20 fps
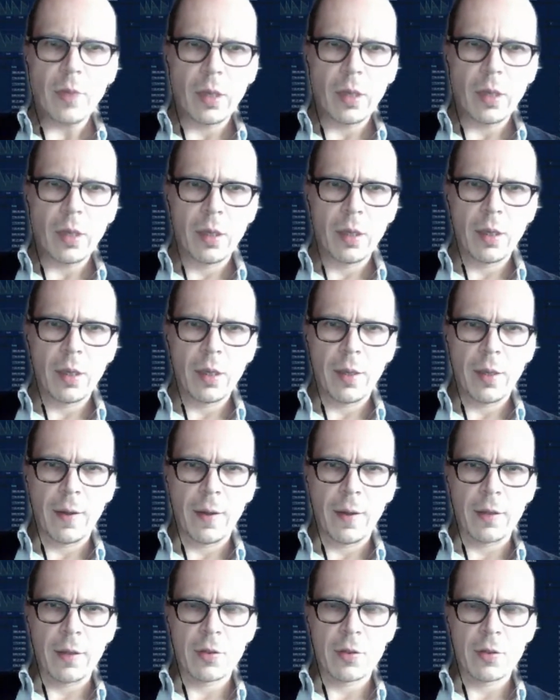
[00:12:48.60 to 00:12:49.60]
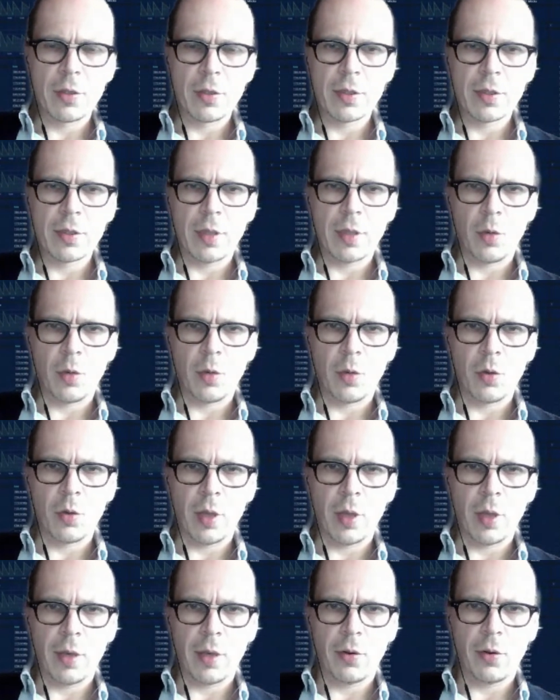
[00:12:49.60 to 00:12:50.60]
since our
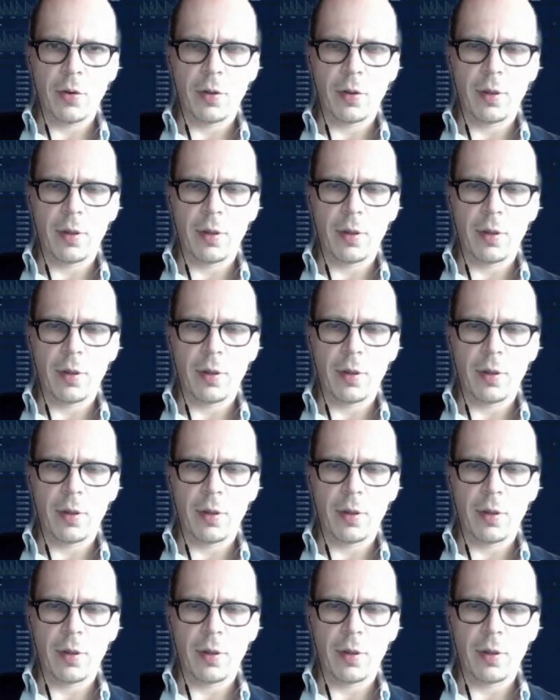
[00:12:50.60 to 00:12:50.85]
last